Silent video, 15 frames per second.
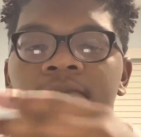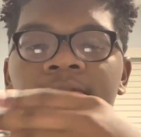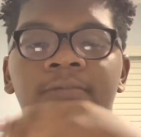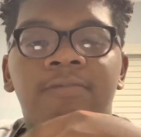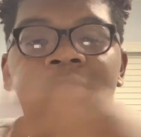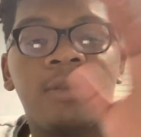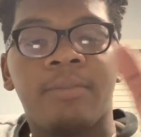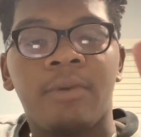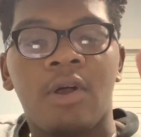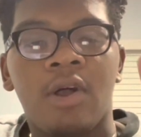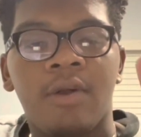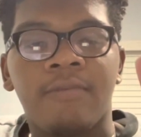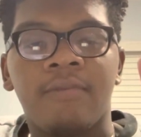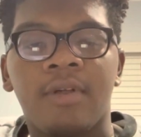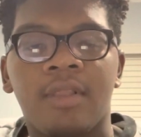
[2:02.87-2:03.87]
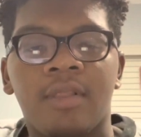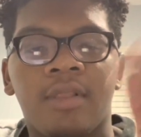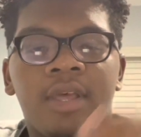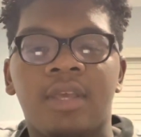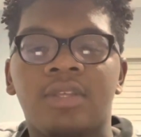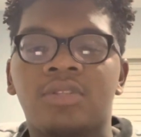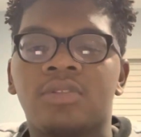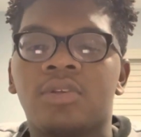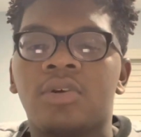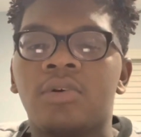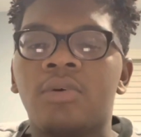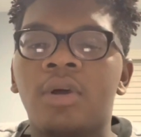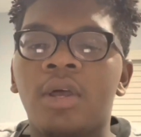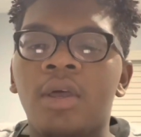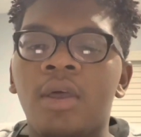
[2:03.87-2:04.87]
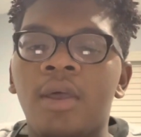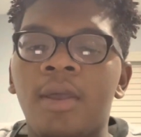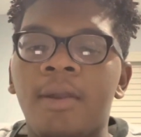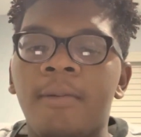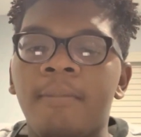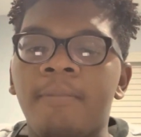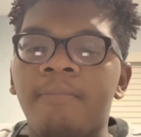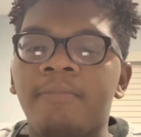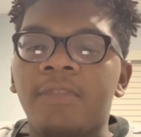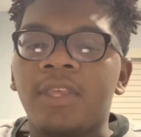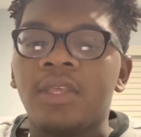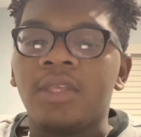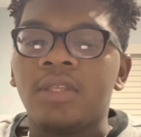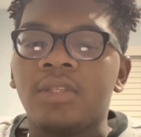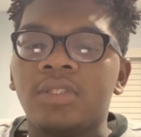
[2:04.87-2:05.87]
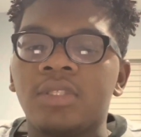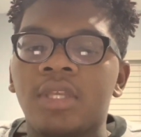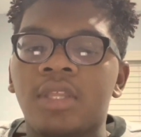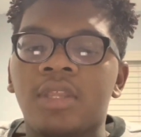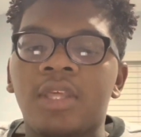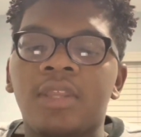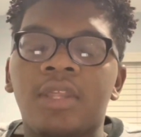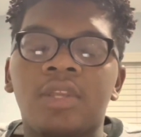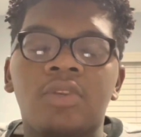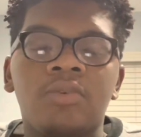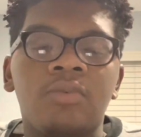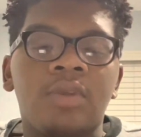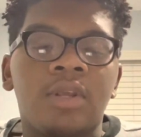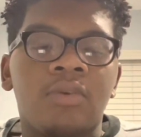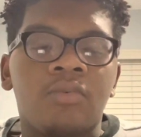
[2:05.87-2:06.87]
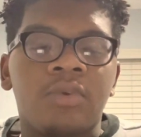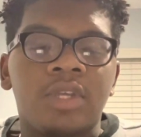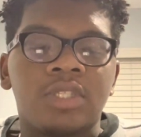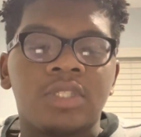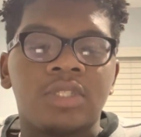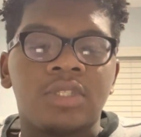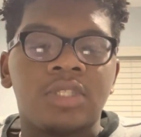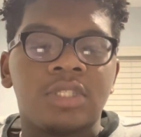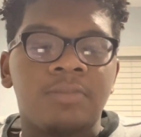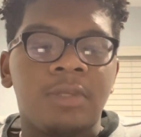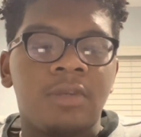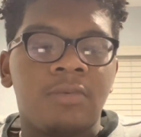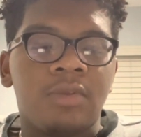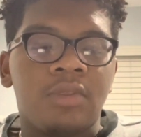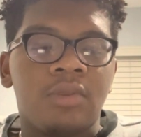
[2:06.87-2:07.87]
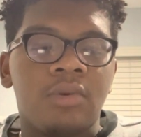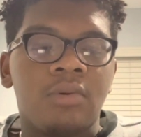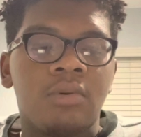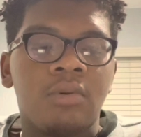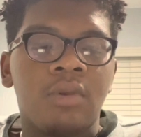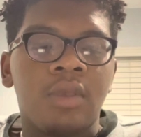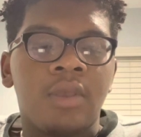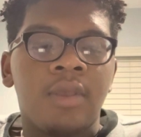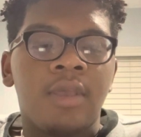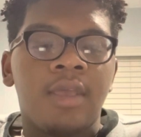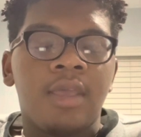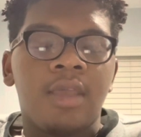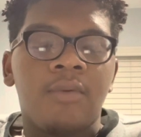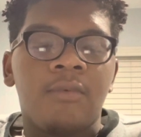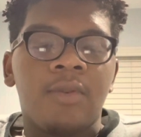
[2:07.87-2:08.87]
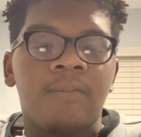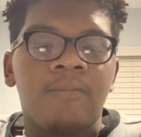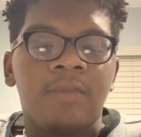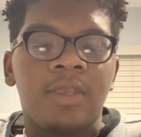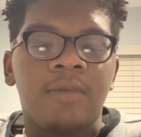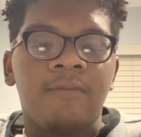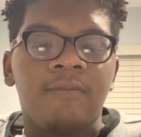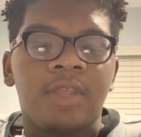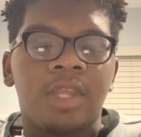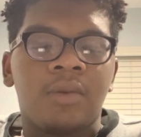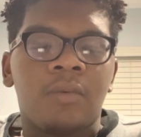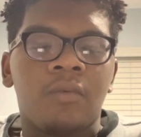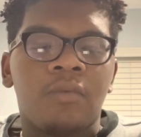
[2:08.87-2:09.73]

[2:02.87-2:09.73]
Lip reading: flip off like so means that they do not wish to speak with you. It would mean that they